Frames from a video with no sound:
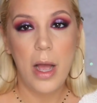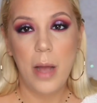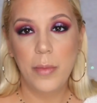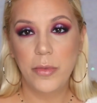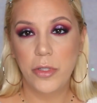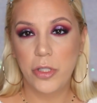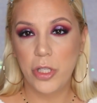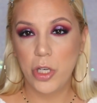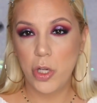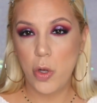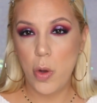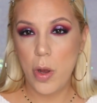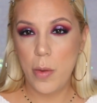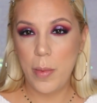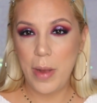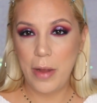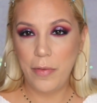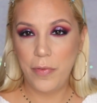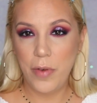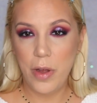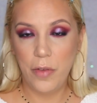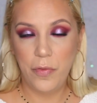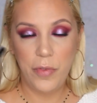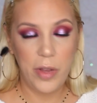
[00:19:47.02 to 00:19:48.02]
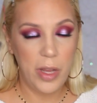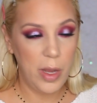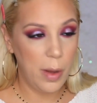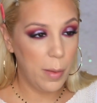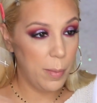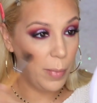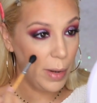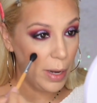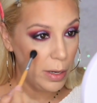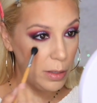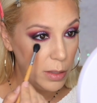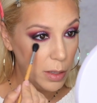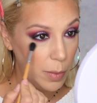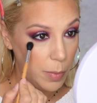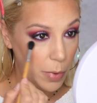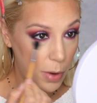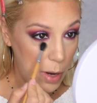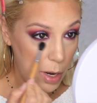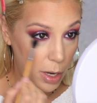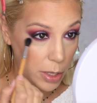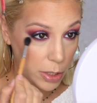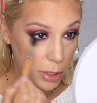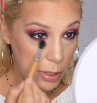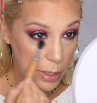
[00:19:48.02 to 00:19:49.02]
I'm just gonna go in my fluffy blendy
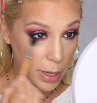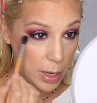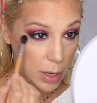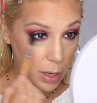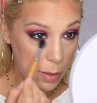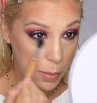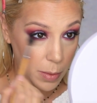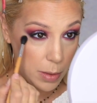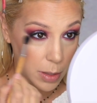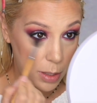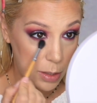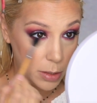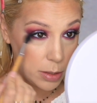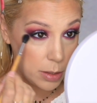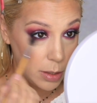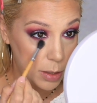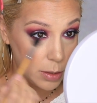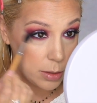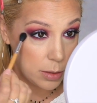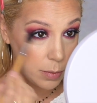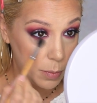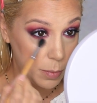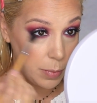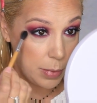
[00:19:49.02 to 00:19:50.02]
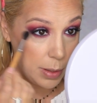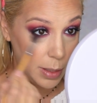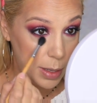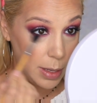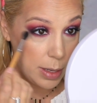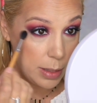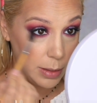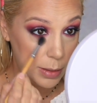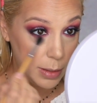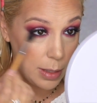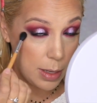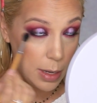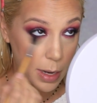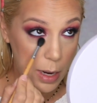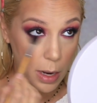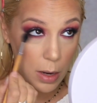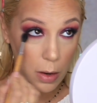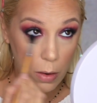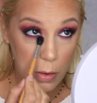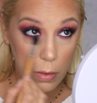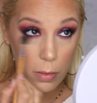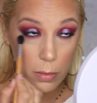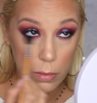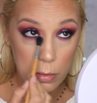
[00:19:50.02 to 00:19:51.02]
brush and I'm gonna just blend that
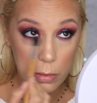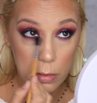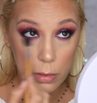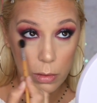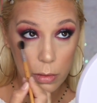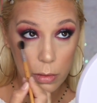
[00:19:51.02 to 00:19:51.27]
out.